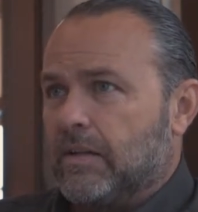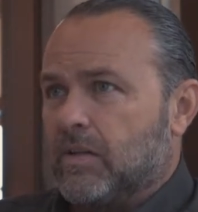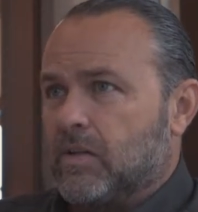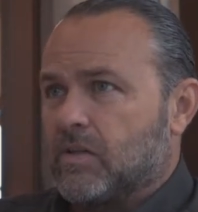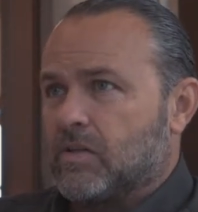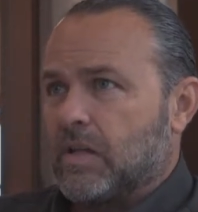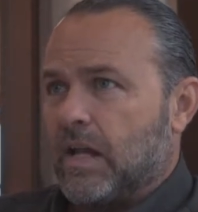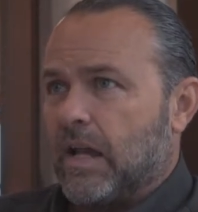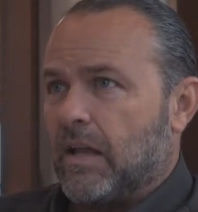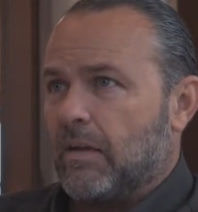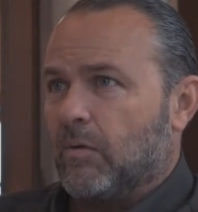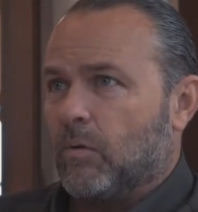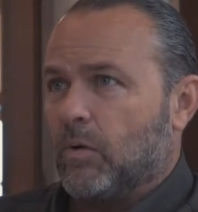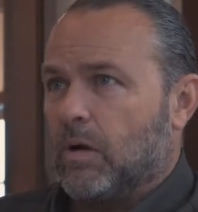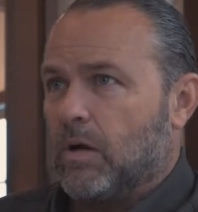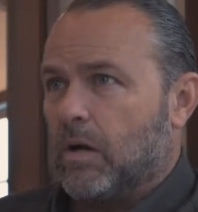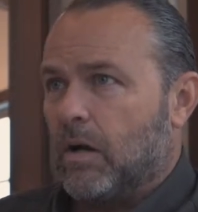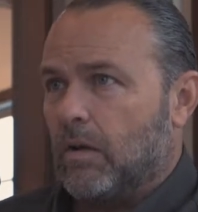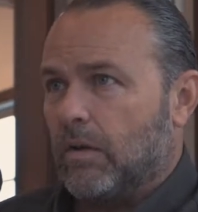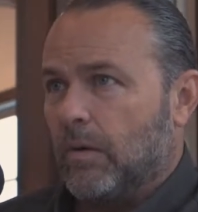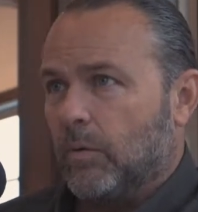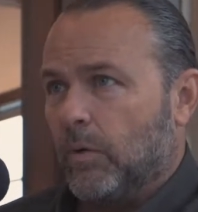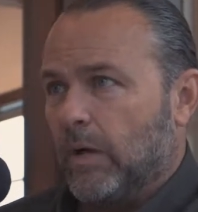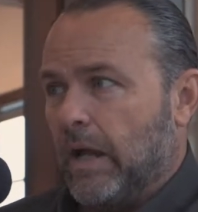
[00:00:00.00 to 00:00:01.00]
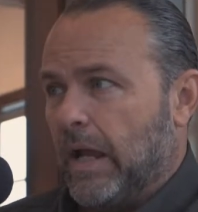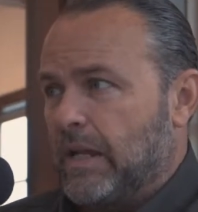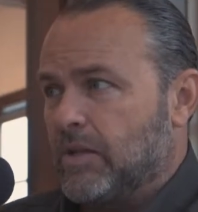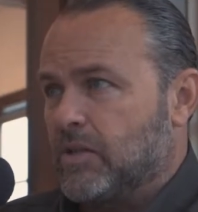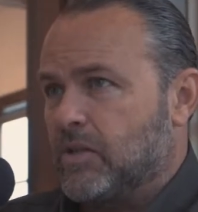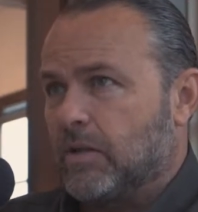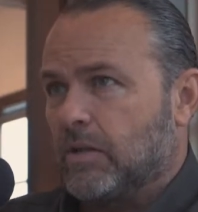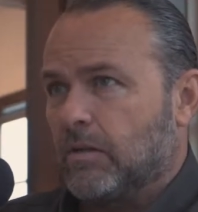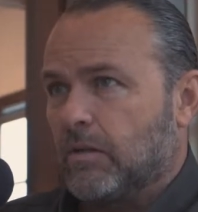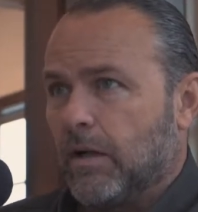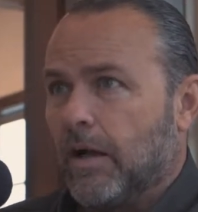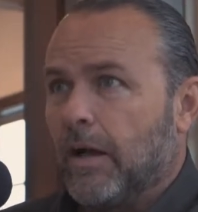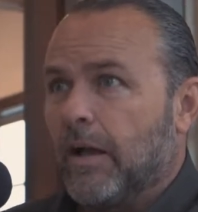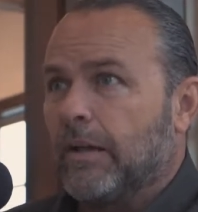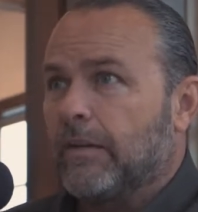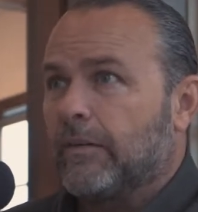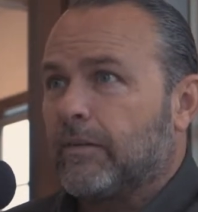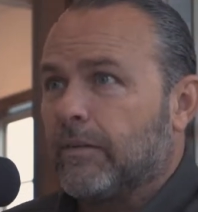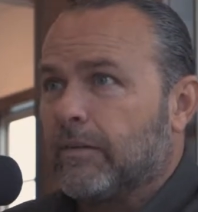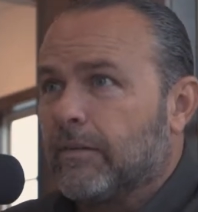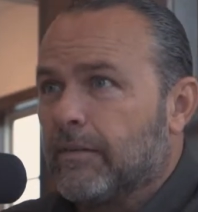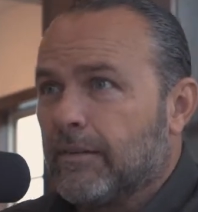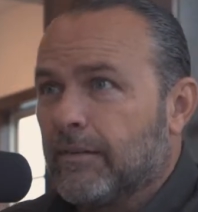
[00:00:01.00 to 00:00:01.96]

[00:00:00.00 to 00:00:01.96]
just how they were called. They were H.L. Hunt.